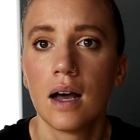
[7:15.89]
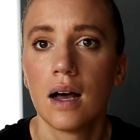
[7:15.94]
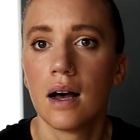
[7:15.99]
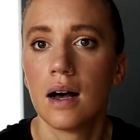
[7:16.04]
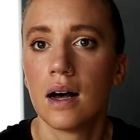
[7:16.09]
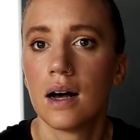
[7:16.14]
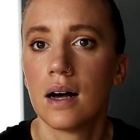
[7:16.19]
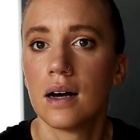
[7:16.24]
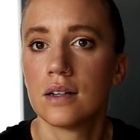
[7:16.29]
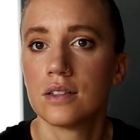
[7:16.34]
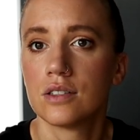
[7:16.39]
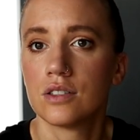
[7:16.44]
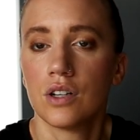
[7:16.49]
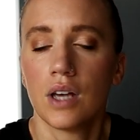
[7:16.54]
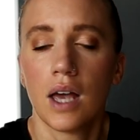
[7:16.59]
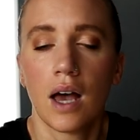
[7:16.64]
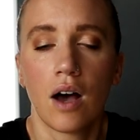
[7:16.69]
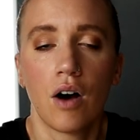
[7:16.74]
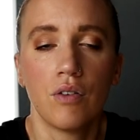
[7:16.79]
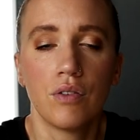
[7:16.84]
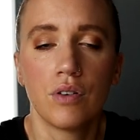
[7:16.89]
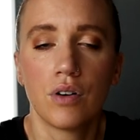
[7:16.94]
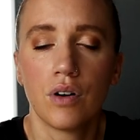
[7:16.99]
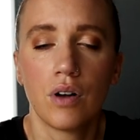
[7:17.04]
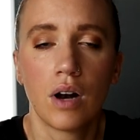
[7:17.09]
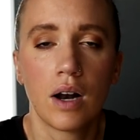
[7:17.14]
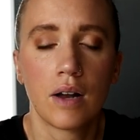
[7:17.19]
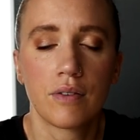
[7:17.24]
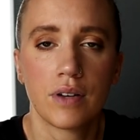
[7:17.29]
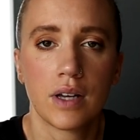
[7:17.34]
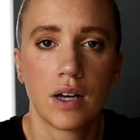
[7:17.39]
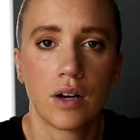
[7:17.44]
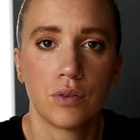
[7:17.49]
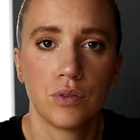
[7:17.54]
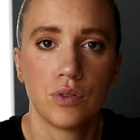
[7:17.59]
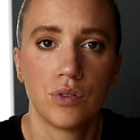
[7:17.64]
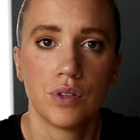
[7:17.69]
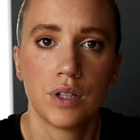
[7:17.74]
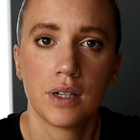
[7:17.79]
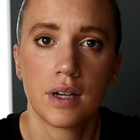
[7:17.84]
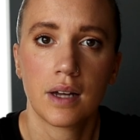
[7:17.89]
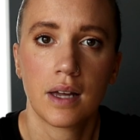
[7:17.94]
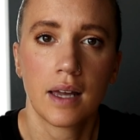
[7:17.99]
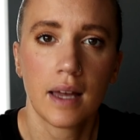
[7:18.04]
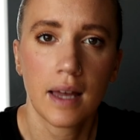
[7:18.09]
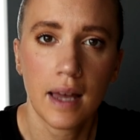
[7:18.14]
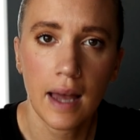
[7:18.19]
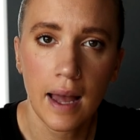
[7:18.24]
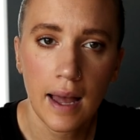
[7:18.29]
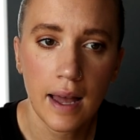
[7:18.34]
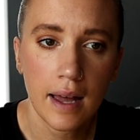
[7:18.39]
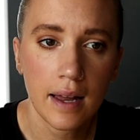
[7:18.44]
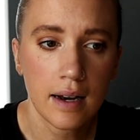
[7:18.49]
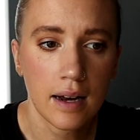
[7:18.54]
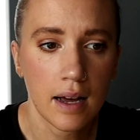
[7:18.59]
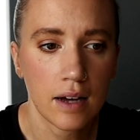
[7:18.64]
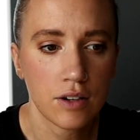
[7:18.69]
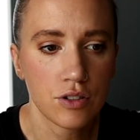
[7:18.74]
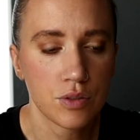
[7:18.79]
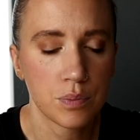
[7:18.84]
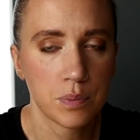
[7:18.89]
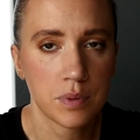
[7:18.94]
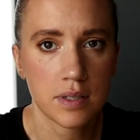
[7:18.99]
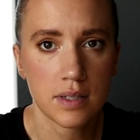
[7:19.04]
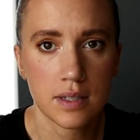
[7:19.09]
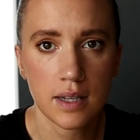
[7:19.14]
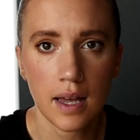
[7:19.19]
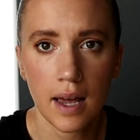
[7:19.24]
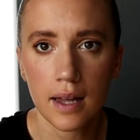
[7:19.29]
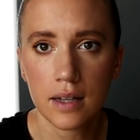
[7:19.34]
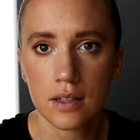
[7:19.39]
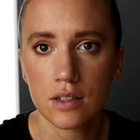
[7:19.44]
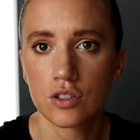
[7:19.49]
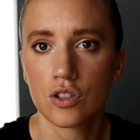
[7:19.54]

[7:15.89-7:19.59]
So yeah, overall I think I'll do it again, 100%.